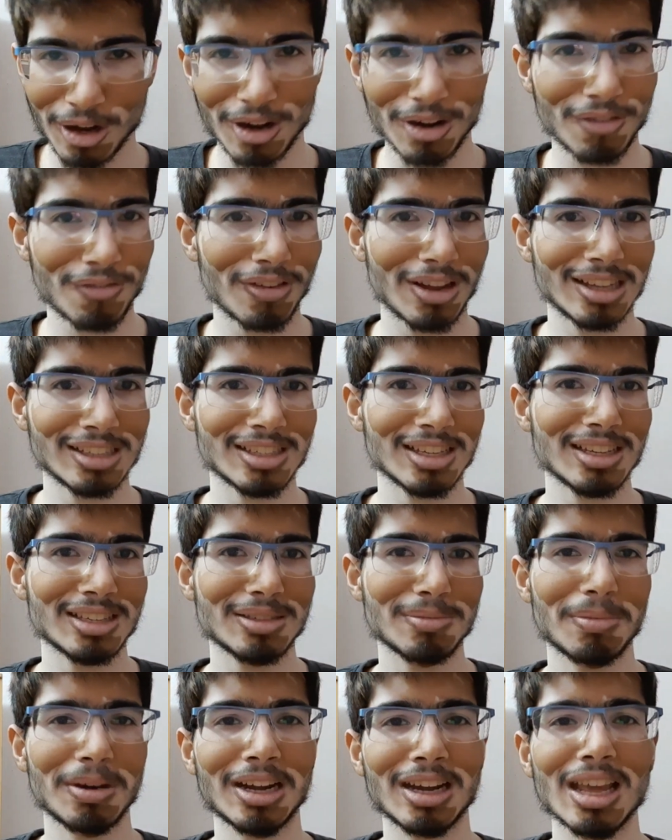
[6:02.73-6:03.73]
her faces,
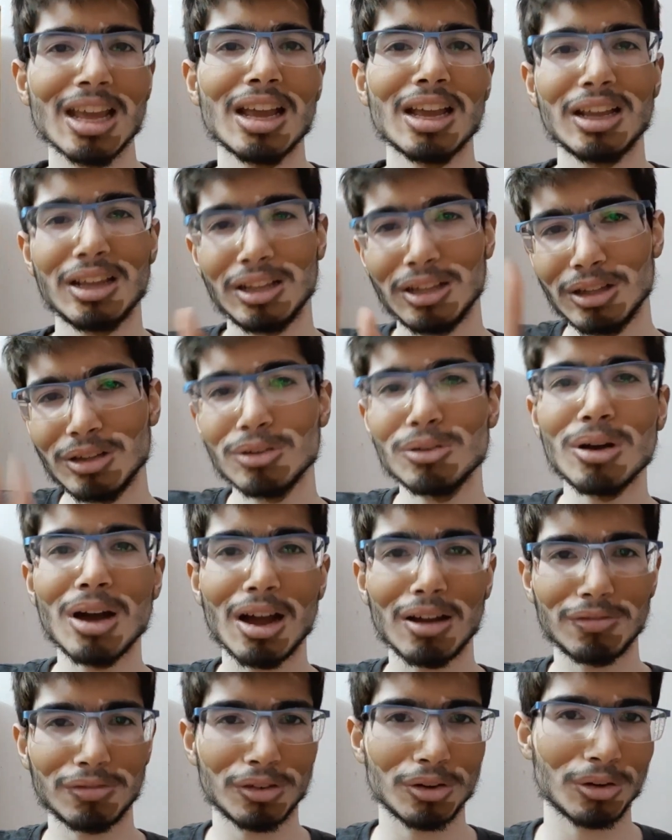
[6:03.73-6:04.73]
but you
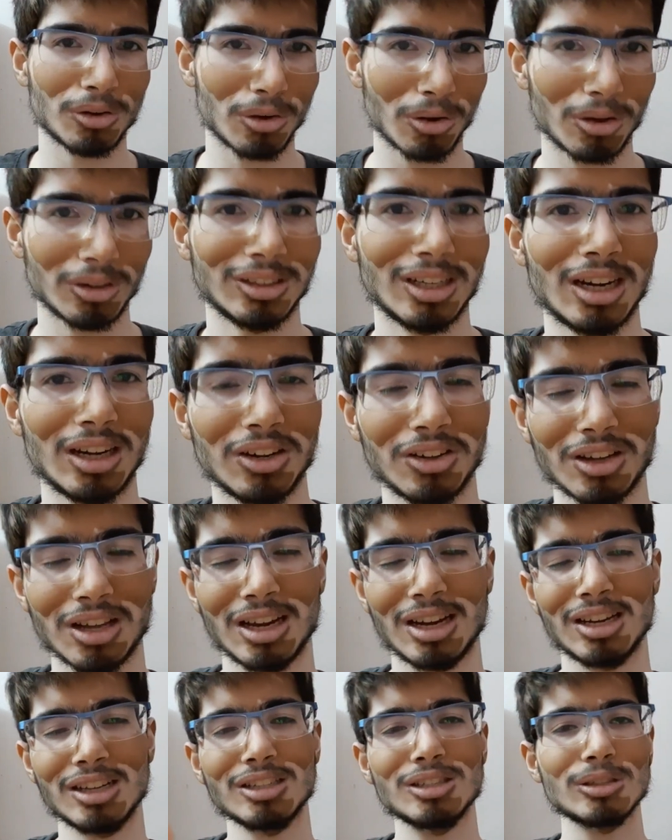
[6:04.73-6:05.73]
have to know that, okay,
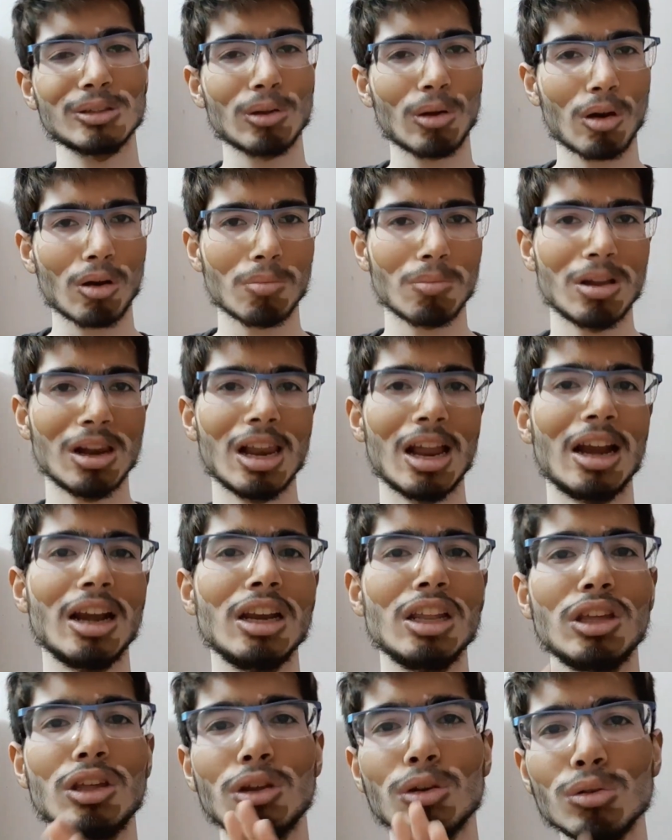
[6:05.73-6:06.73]
it is normal,
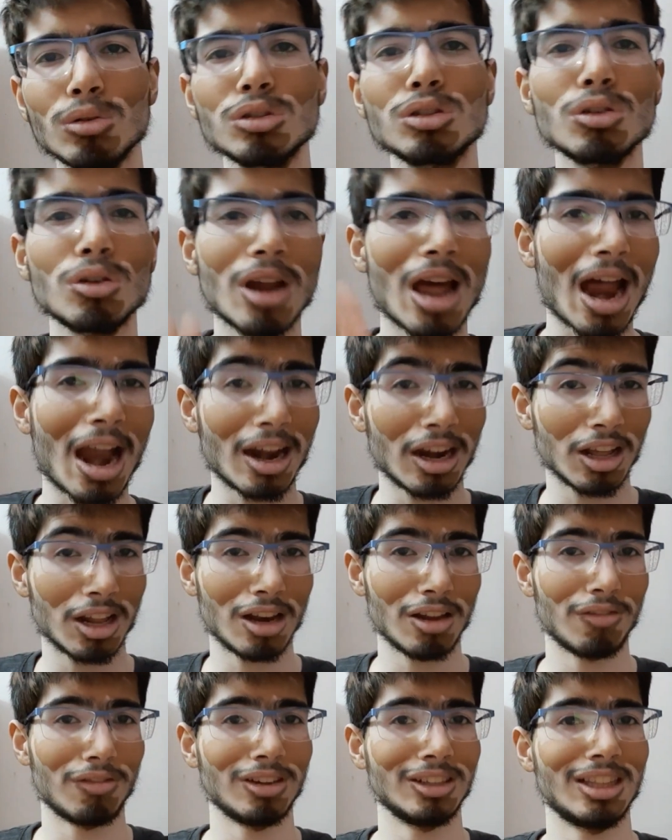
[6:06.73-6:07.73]
and you should handle
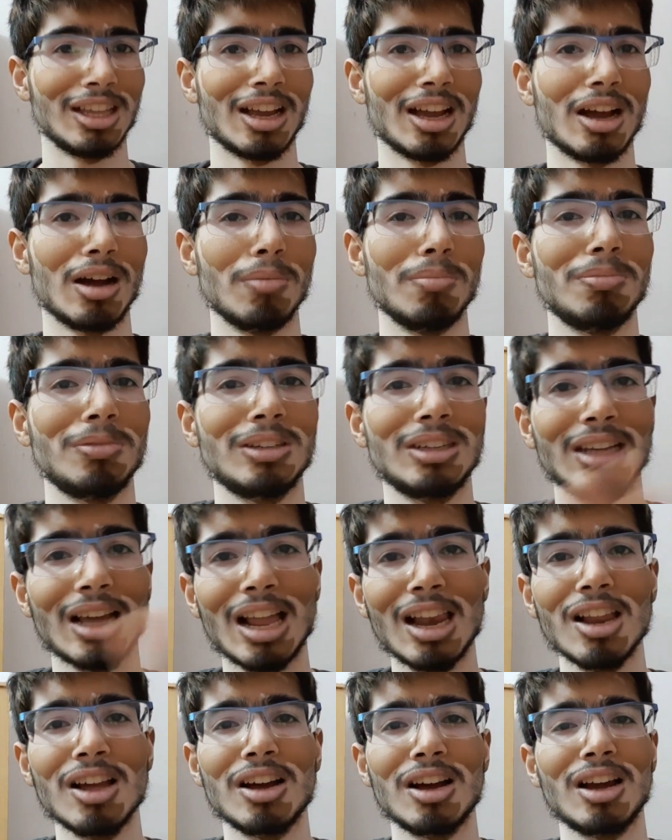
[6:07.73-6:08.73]
everything up.
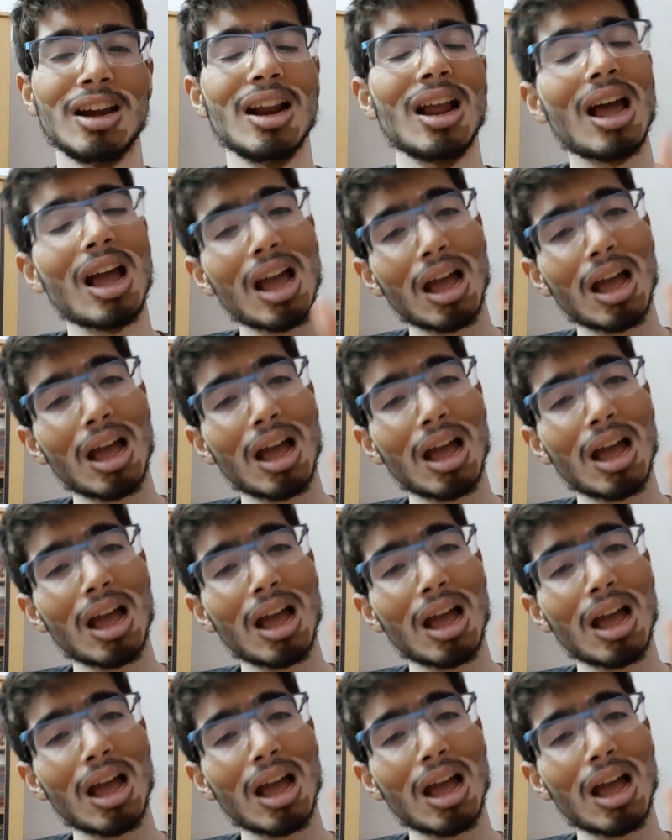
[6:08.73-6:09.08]
Tell her,